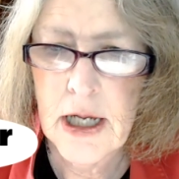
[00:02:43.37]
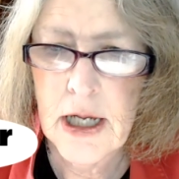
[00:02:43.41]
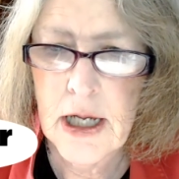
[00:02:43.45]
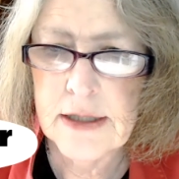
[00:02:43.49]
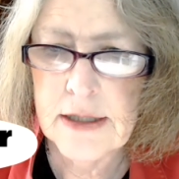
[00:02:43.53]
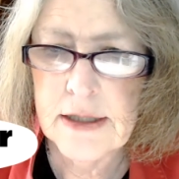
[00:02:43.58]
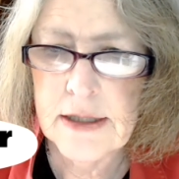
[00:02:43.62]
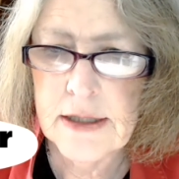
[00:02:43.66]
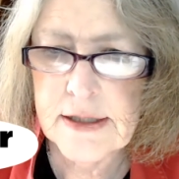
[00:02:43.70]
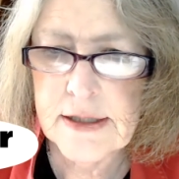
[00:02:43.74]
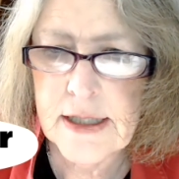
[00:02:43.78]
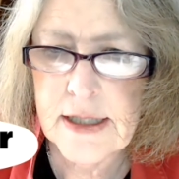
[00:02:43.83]

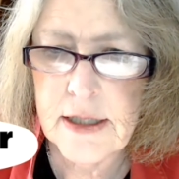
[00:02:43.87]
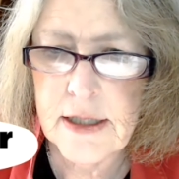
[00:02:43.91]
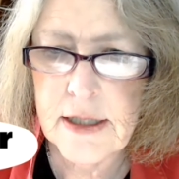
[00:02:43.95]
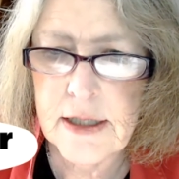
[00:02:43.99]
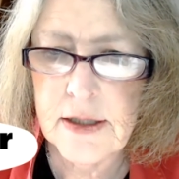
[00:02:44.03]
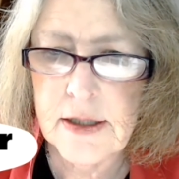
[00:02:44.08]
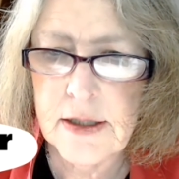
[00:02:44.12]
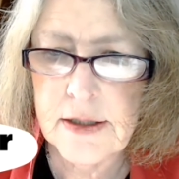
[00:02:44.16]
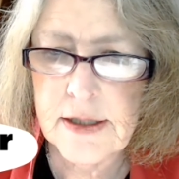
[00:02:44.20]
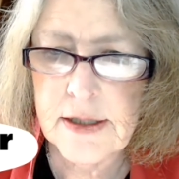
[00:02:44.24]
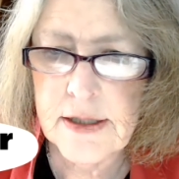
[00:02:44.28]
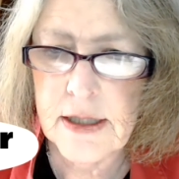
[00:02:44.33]
and
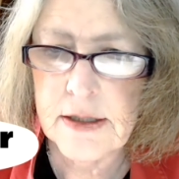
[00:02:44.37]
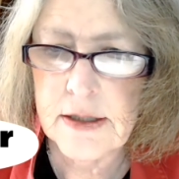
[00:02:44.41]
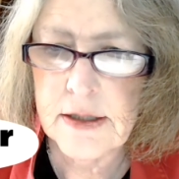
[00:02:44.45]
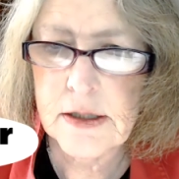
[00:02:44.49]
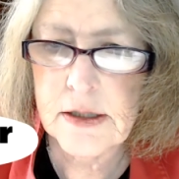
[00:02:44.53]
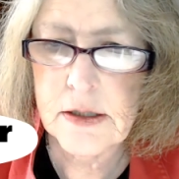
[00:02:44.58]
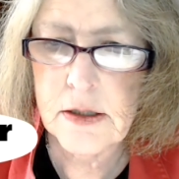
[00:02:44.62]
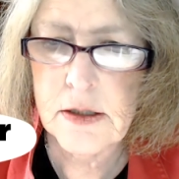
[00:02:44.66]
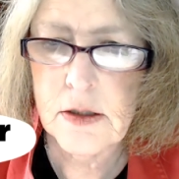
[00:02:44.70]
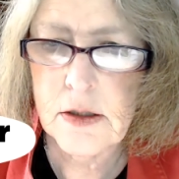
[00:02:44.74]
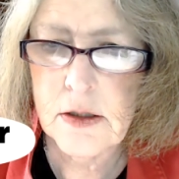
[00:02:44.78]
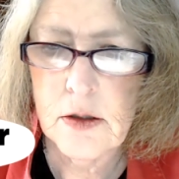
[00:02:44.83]
sales. And
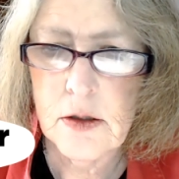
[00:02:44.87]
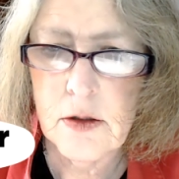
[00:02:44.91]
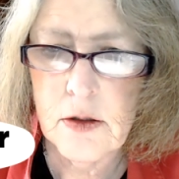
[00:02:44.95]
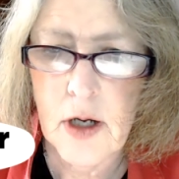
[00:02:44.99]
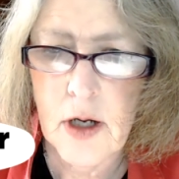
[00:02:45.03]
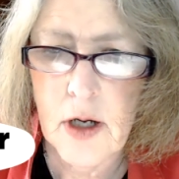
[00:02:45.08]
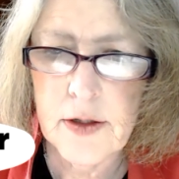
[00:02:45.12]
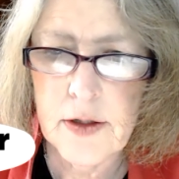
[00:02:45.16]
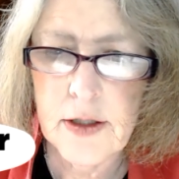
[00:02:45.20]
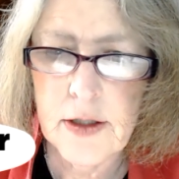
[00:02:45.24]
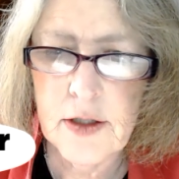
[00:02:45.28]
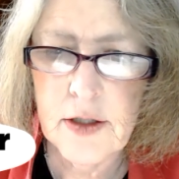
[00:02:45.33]
so
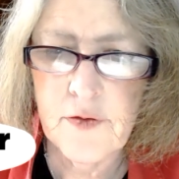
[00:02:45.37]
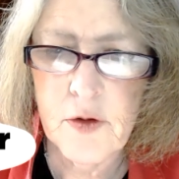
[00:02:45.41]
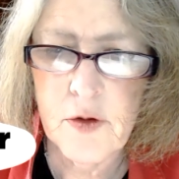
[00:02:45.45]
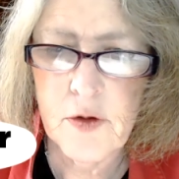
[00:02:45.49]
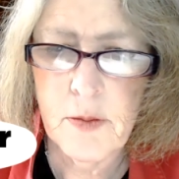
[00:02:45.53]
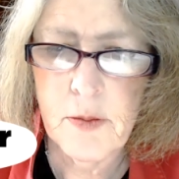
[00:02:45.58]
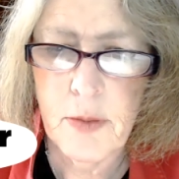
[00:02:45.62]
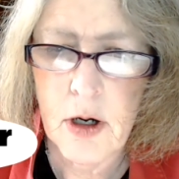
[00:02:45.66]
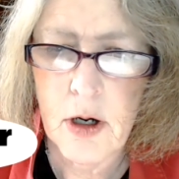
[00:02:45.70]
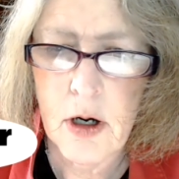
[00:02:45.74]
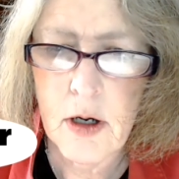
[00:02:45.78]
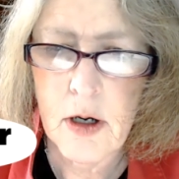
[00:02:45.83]
I think for
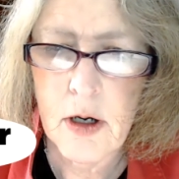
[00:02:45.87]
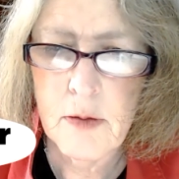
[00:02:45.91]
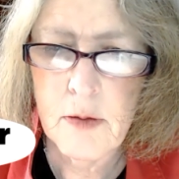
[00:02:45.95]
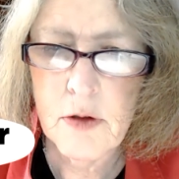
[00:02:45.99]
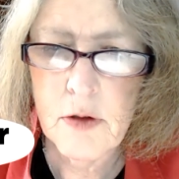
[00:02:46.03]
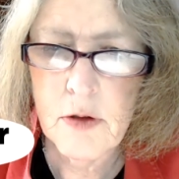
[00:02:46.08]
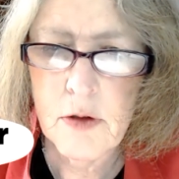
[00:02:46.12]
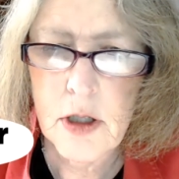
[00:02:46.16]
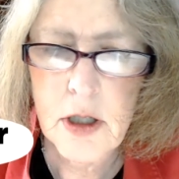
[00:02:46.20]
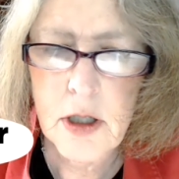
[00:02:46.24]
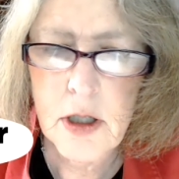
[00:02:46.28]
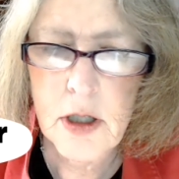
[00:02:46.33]

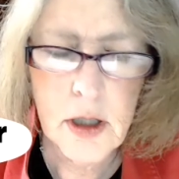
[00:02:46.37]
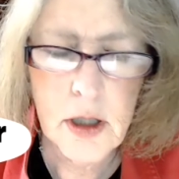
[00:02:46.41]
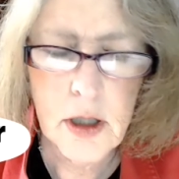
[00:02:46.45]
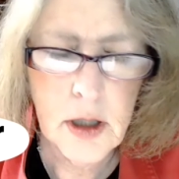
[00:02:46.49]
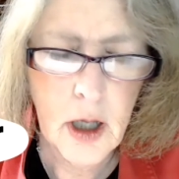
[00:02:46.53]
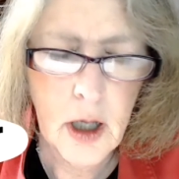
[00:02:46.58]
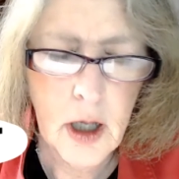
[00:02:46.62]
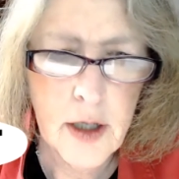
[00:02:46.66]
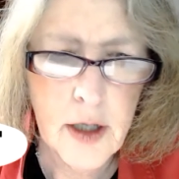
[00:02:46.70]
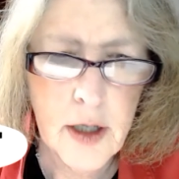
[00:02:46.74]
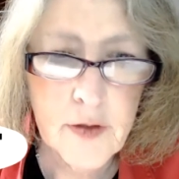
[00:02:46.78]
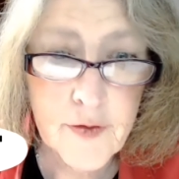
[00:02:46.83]
Barbara, a
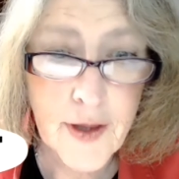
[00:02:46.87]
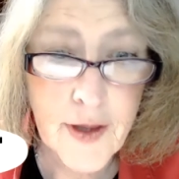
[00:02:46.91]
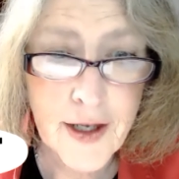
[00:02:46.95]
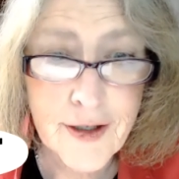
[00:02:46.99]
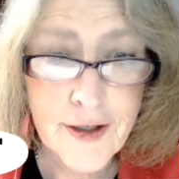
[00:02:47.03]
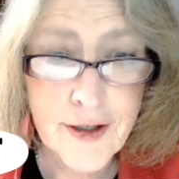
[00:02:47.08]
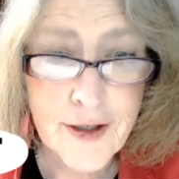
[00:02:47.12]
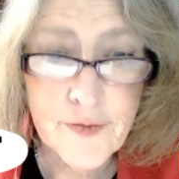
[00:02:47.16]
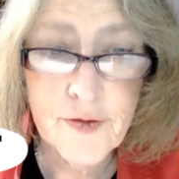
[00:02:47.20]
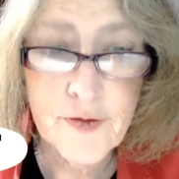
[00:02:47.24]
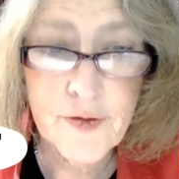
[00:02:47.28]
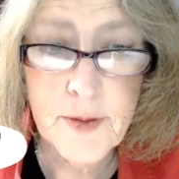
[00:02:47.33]
lot of that
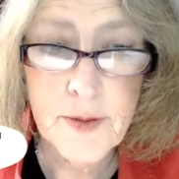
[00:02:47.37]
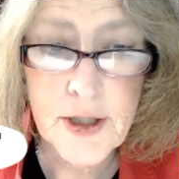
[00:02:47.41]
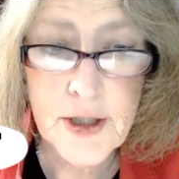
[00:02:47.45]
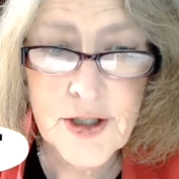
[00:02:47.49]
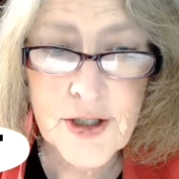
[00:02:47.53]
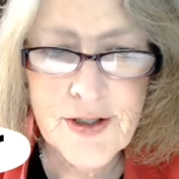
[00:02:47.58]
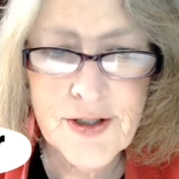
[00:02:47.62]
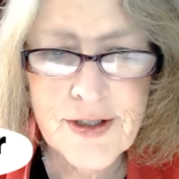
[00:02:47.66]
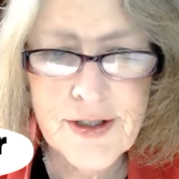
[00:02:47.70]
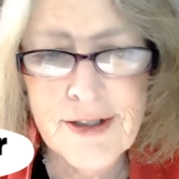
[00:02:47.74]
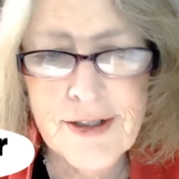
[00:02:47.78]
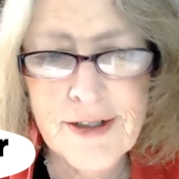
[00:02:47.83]

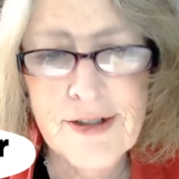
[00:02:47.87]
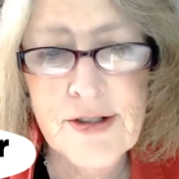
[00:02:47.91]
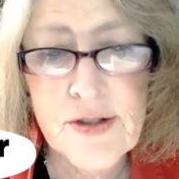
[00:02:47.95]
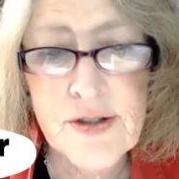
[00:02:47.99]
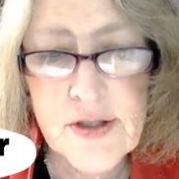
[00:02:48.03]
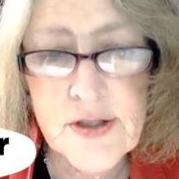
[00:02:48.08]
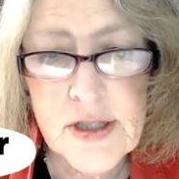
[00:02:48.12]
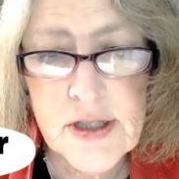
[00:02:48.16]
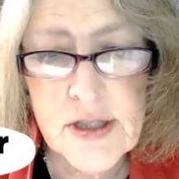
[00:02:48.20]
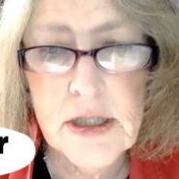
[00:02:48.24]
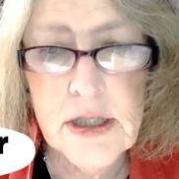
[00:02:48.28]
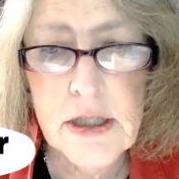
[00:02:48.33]
information that you're
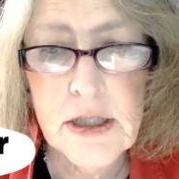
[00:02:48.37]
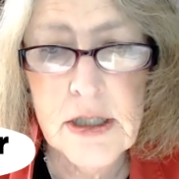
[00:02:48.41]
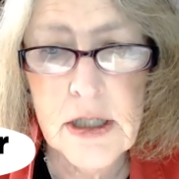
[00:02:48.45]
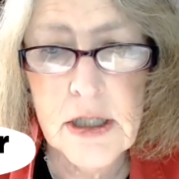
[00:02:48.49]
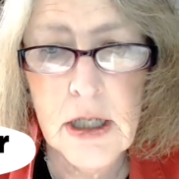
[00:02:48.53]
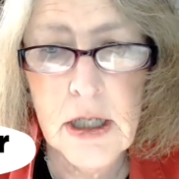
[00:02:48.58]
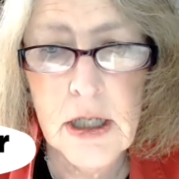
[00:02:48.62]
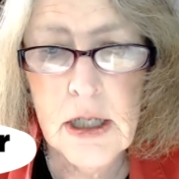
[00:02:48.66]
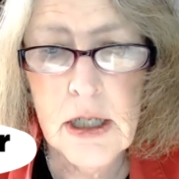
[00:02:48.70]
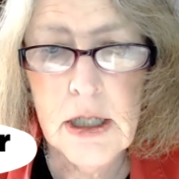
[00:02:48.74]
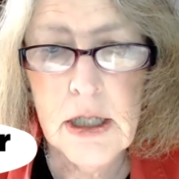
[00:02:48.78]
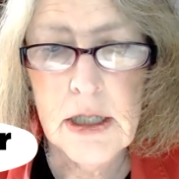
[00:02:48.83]
seeing
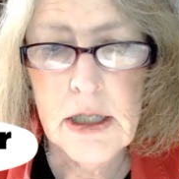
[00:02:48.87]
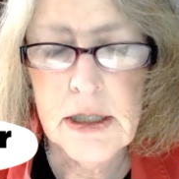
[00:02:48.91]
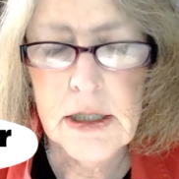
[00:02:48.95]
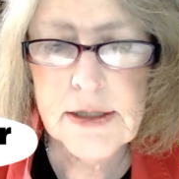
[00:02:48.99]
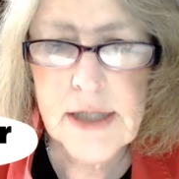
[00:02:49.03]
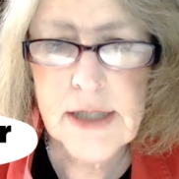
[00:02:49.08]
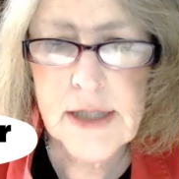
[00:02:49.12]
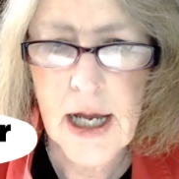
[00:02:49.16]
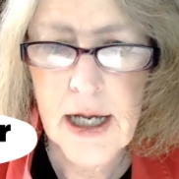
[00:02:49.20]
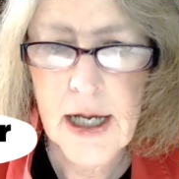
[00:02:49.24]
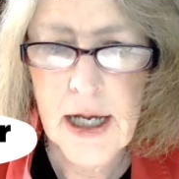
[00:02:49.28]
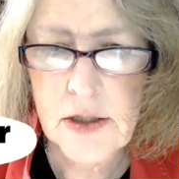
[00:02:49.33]

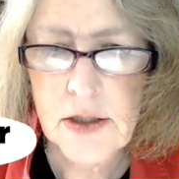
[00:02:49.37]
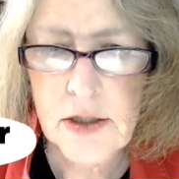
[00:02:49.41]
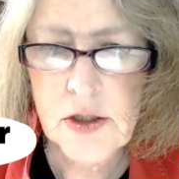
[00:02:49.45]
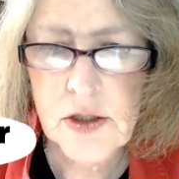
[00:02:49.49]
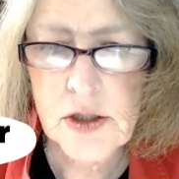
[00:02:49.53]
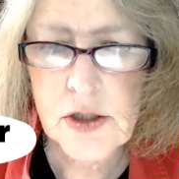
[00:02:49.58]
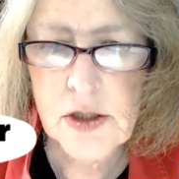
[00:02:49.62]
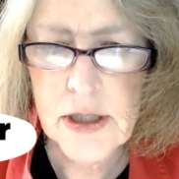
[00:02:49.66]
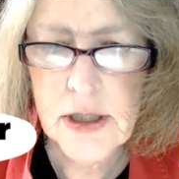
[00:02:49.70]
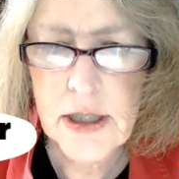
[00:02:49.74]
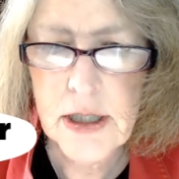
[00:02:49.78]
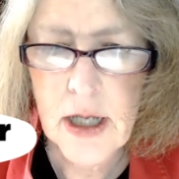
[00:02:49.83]
is
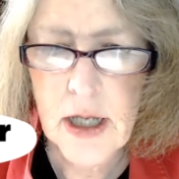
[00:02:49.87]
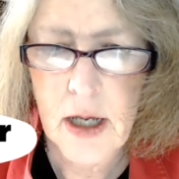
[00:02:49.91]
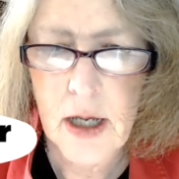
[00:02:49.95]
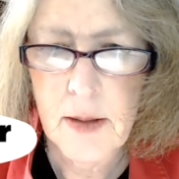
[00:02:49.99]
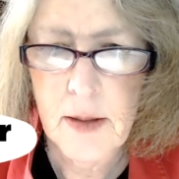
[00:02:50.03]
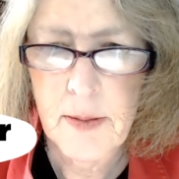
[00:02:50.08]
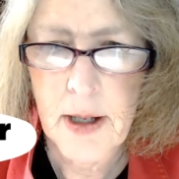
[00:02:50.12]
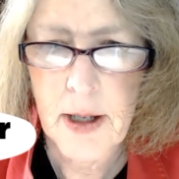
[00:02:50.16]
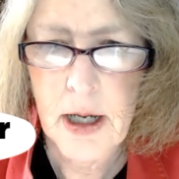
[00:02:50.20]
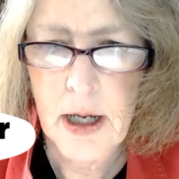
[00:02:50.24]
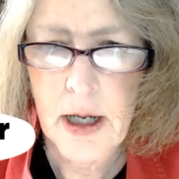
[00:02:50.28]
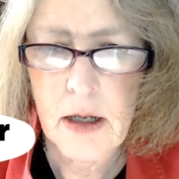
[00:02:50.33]
actually
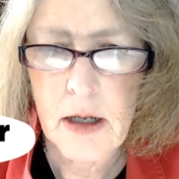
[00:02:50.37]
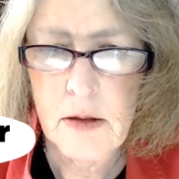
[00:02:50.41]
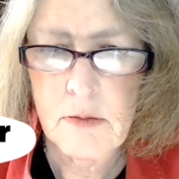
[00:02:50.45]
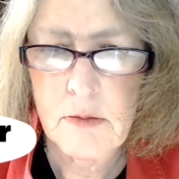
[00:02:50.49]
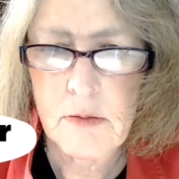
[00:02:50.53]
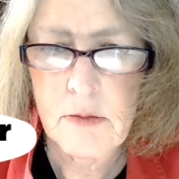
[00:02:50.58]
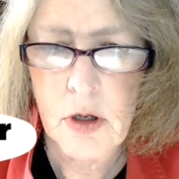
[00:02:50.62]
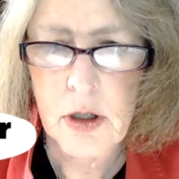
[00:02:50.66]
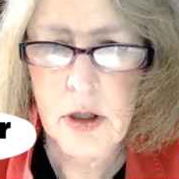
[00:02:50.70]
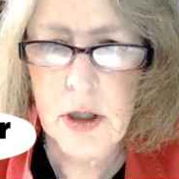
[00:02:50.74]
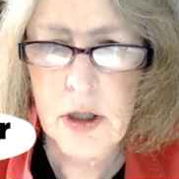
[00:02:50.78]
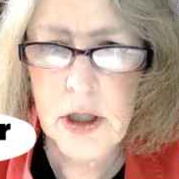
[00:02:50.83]
about
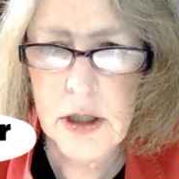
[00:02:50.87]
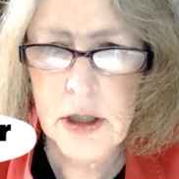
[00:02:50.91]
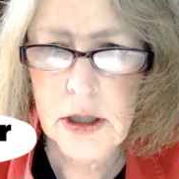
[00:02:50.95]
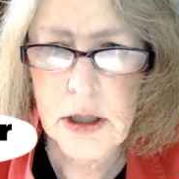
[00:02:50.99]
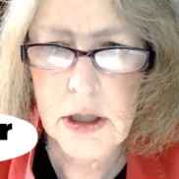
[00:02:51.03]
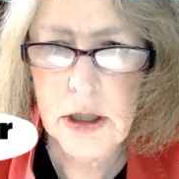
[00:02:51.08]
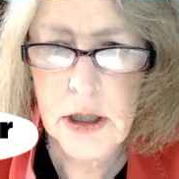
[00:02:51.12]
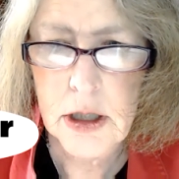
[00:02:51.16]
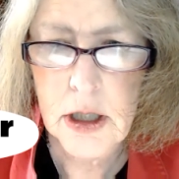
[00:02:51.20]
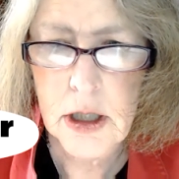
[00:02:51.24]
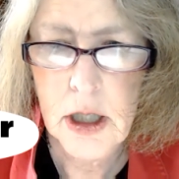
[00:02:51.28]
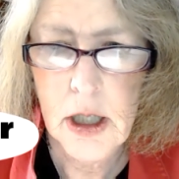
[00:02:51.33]

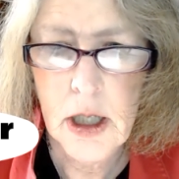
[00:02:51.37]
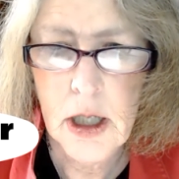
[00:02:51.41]
marketing.